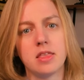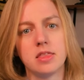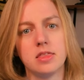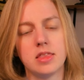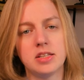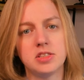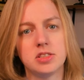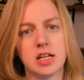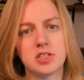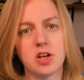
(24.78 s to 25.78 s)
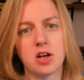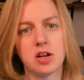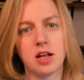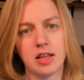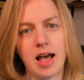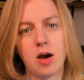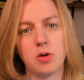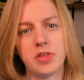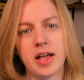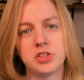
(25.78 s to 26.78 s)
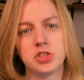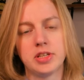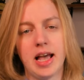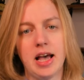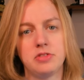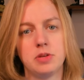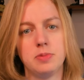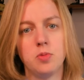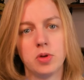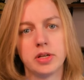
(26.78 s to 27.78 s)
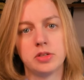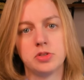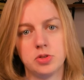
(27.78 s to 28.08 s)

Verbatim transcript: that's that's not allowed. They actually have to be willing